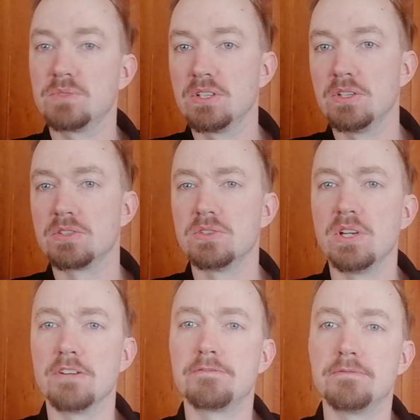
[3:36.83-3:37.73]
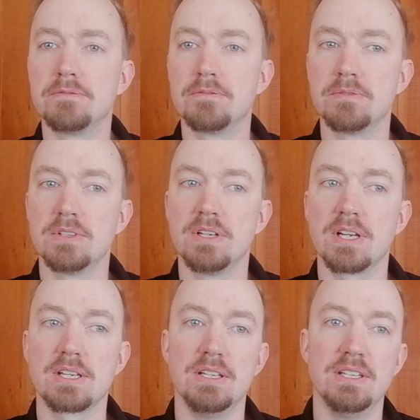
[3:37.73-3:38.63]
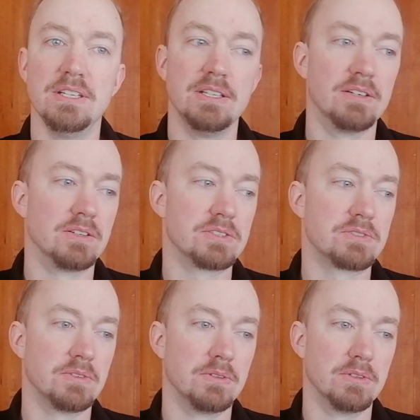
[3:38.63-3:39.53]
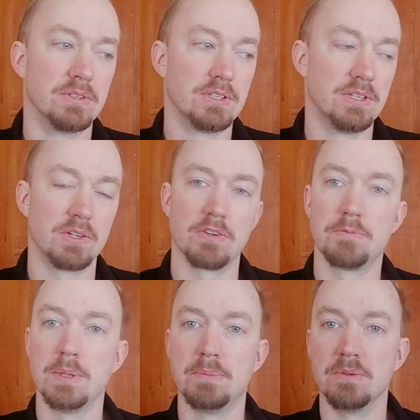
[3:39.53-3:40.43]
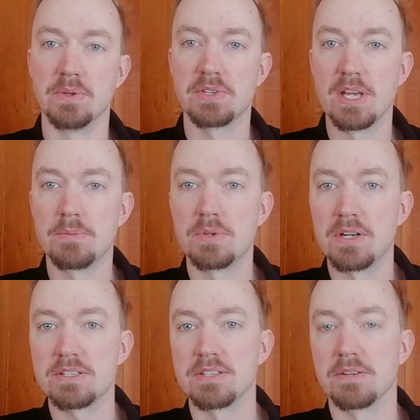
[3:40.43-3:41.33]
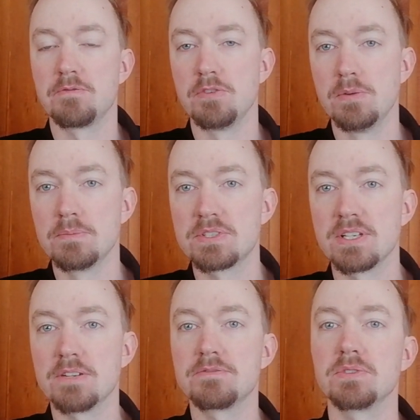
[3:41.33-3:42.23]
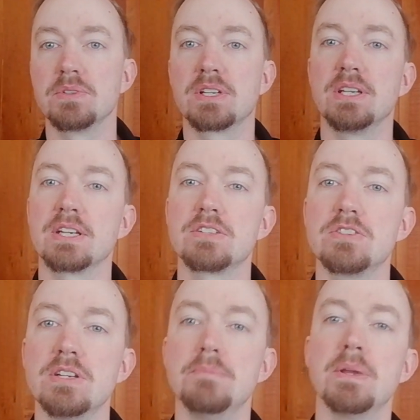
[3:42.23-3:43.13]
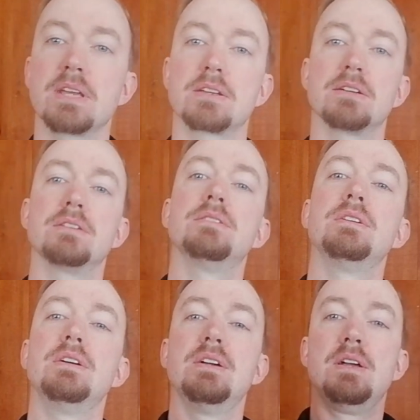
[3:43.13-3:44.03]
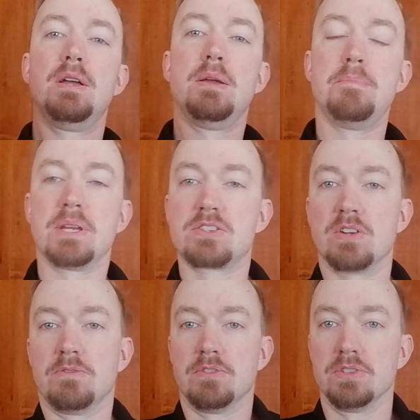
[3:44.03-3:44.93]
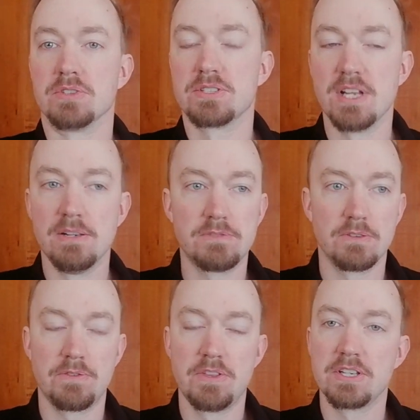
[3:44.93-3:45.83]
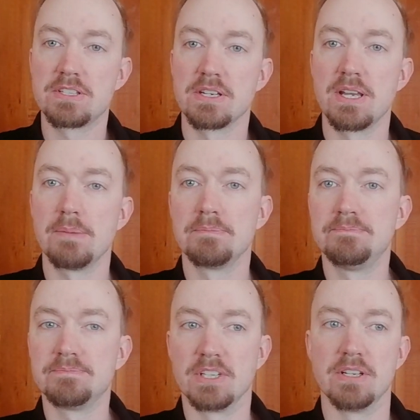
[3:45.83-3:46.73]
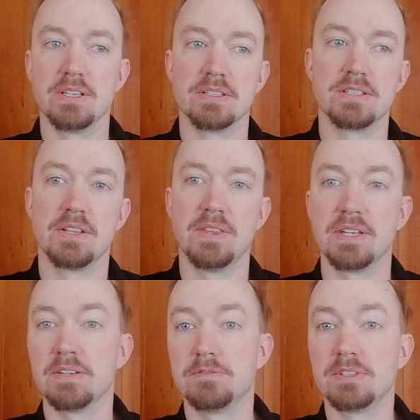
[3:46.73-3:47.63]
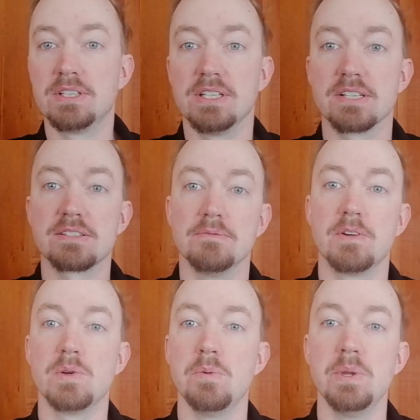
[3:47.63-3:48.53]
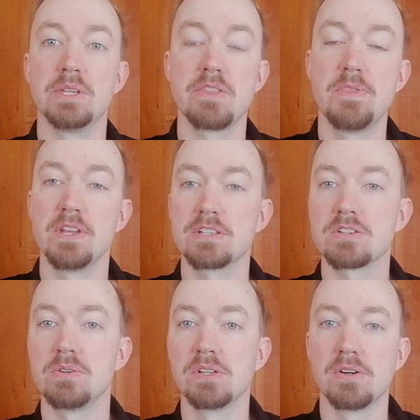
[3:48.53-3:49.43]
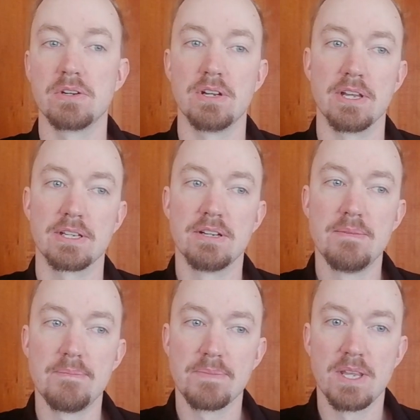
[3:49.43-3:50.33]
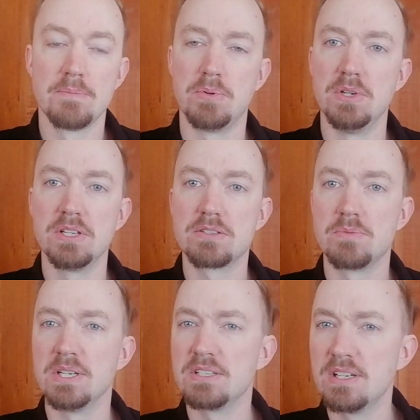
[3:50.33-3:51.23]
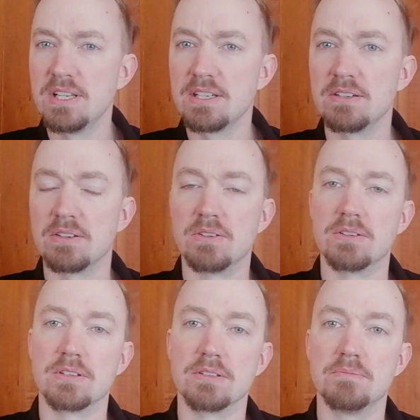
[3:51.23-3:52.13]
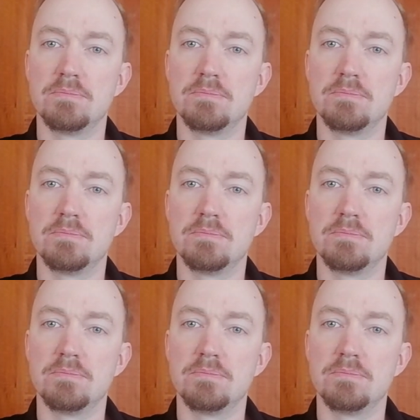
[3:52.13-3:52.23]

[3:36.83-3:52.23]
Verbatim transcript: you, you have luckily also a lot of people with cameras that film stuff, so you can actually make a picture for yourself of things that happen. And there definitely are some very weird things going on, like police rendering, or